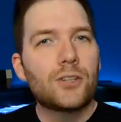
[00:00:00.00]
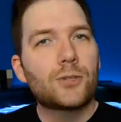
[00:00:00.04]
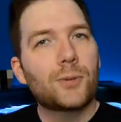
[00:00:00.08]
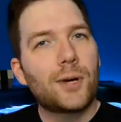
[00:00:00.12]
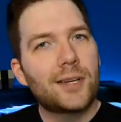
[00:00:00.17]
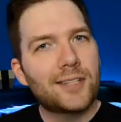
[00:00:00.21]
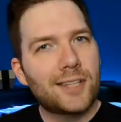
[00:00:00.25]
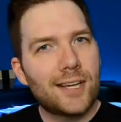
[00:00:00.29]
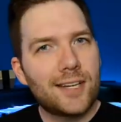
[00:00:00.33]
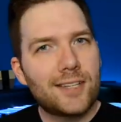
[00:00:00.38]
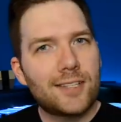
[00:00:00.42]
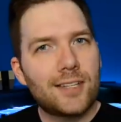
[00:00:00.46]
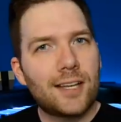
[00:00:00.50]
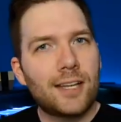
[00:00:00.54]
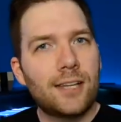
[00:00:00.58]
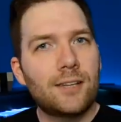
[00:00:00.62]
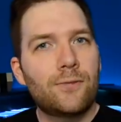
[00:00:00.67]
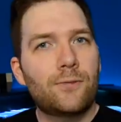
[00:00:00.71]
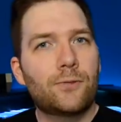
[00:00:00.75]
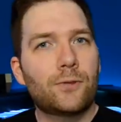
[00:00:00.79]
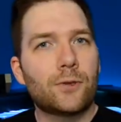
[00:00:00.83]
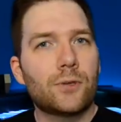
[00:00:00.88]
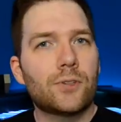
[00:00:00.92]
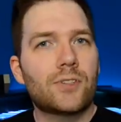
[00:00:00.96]
So as I said,
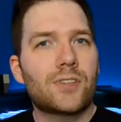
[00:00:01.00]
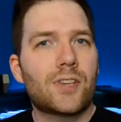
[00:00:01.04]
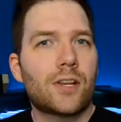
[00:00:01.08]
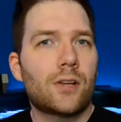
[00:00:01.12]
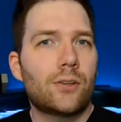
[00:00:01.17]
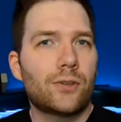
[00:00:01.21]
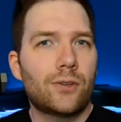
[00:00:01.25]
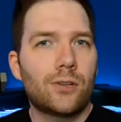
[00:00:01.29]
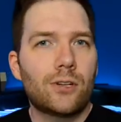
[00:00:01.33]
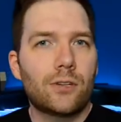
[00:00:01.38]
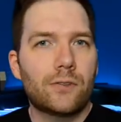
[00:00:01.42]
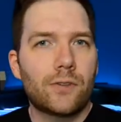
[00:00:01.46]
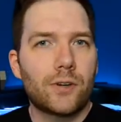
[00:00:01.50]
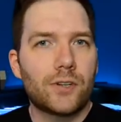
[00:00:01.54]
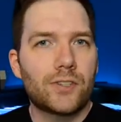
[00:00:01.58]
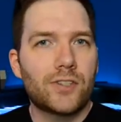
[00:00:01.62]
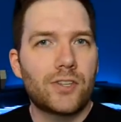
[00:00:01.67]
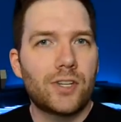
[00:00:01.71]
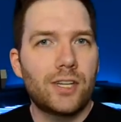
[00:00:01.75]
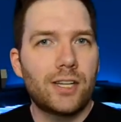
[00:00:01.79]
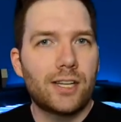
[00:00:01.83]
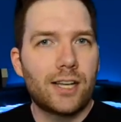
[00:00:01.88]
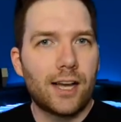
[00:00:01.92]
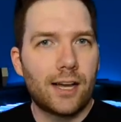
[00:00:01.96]
Full Sail
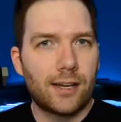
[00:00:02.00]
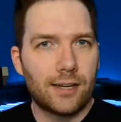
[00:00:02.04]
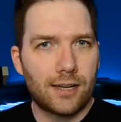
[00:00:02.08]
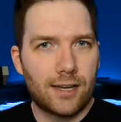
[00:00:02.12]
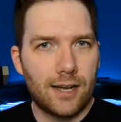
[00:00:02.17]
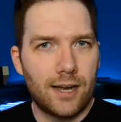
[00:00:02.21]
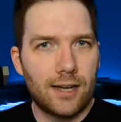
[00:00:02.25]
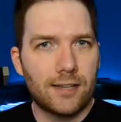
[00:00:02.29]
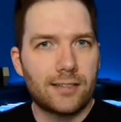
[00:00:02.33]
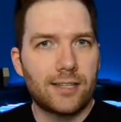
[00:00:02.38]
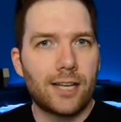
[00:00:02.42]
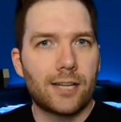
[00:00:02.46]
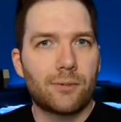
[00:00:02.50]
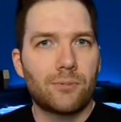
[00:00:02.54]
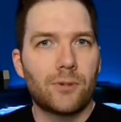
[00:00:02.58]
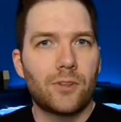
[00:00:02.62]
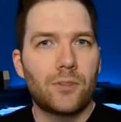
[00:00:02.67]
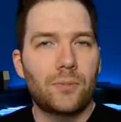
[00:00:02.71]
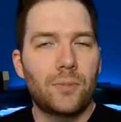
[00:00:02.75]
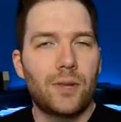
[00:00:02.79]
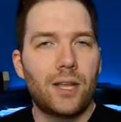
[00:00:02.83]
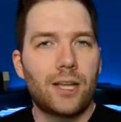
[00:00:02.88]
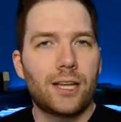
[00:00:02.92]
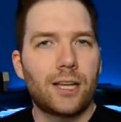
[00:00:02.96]
University got in contact
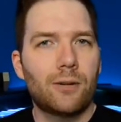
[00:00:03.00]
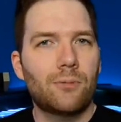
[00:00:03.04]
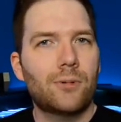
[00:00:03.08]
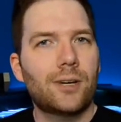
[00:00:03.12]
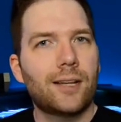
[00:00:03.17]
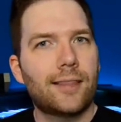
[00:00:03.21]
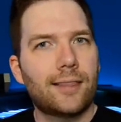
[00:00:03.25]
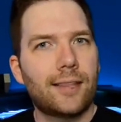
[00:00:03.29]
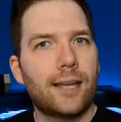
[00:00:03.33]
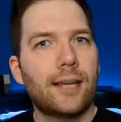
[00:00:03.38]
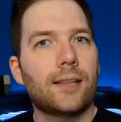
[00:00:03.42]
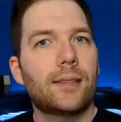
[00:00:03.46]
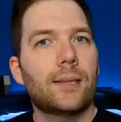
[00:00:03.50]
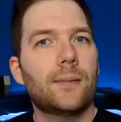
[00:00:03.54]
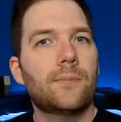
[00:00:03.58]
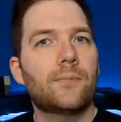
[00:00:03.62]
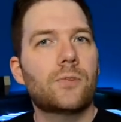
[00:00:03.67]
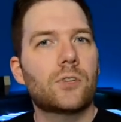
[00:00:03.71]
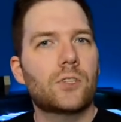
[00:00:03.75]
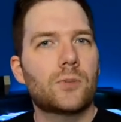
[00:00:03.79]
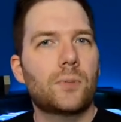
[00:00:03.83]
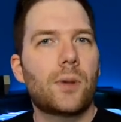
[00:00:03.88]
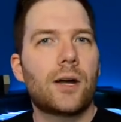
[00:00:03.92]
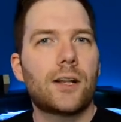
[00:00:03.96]
with me, and I want to thank them
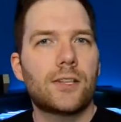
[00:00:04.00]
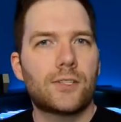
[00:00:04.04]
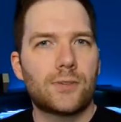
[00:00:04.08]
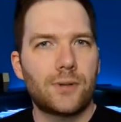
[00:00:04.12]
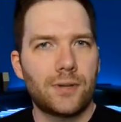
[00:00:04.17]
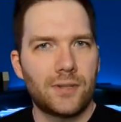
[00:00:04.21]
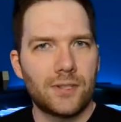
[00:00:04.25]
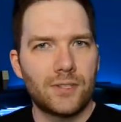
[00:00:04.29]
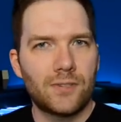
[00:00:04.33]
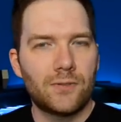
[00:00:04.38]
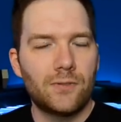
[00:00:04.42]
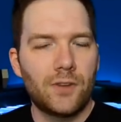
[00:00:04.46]
for sponsoring this